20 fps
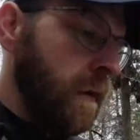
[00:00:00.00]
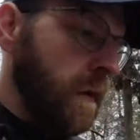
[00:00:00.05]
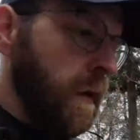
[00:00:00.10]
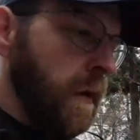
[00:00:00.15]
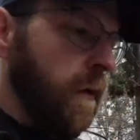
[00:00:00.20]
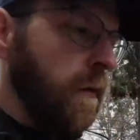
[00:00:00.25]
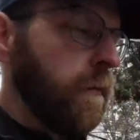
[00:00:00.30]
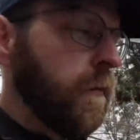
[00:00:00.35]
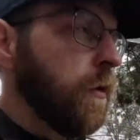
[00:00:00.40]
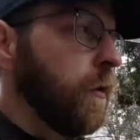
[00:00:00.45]

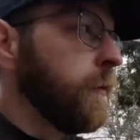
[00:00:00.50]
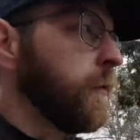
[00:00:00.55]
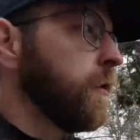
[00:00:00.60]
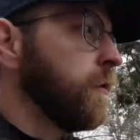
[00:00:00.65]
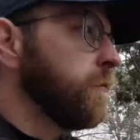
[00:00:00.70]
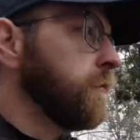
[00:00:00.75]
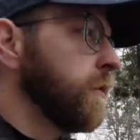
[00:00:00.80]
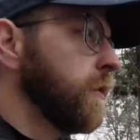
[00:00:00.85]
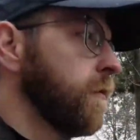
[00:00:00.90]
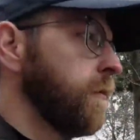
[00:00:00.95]
Now I'm coming
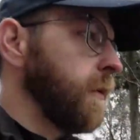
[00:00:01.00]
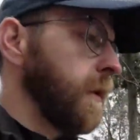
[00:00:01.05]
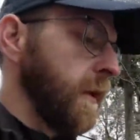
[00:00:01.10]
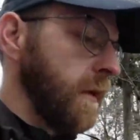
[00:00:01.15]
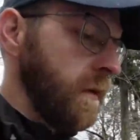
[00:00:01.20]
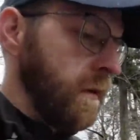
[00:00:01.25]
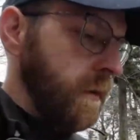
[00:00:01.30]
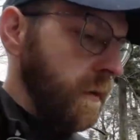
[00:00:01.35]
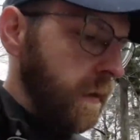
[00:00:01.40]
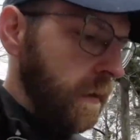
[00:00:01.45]
up to the
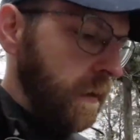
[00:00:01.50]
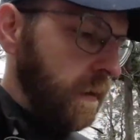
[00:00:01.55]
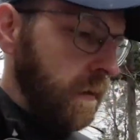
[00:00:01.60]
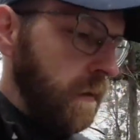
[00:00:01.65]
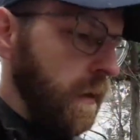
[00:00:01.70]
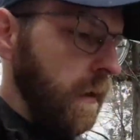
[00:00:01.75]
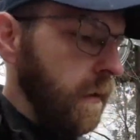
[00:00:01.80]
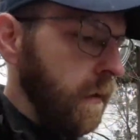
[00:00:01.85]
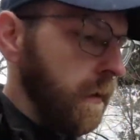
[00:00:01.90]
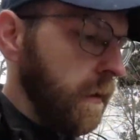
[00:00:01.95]
place
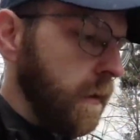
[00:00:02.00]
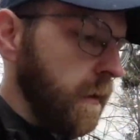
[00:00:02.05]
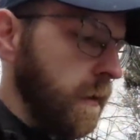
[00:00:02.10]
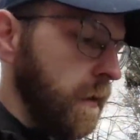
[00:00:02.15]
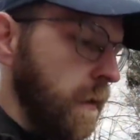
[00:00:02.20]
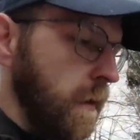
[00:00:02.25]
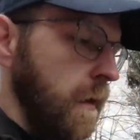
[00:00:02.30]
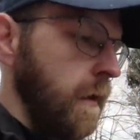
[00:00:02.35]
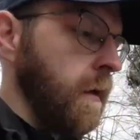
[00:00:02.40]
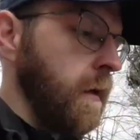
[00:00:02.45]
that I
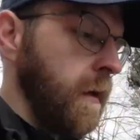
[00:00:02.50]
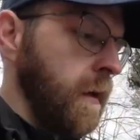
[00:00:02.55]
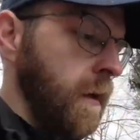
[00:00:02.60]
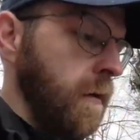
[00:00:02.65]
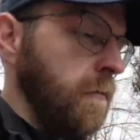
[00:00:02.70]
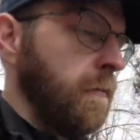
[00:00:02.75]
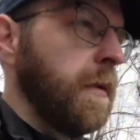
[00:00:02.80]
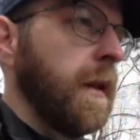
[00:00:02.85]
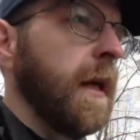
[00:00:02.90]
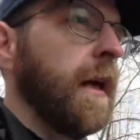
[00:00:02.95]

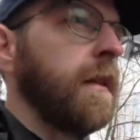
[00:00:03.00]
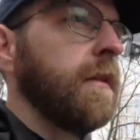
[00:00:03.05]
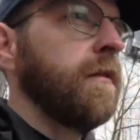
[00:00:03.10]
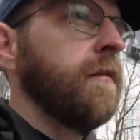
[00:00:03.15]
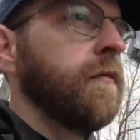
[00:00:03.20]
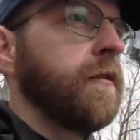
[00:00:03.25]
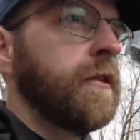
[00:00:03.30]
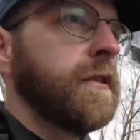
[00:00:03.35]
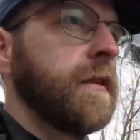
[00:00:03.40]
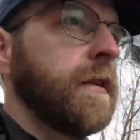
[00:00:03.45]
planned
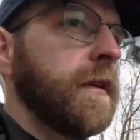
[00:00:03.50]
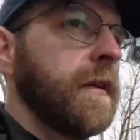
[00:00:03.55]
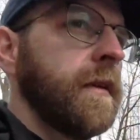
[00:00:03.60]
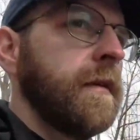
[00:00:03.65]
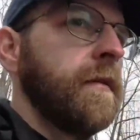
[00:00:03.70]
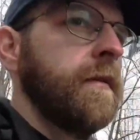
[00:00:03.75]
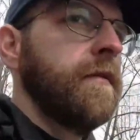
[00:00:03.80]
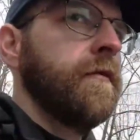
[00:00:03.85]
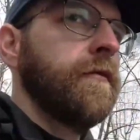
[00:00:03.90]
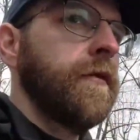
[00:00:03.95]
on visiting
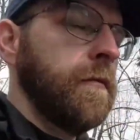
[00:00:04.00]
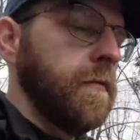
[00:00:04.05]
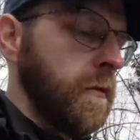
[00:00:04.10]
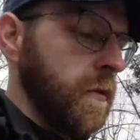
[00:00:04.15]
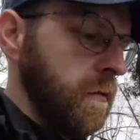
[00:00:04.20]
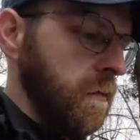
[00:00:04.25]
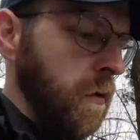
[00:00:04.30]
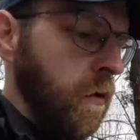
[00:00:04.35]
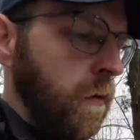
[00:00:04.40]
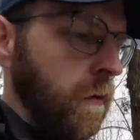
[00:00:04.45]
from
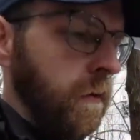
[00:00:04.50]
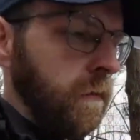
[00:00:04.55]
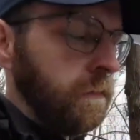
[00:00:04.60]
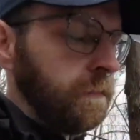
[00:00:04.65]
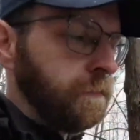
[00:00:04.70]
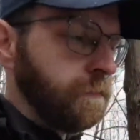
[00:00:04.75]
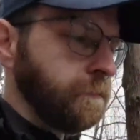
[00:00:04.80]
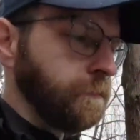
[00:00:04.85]
this morning.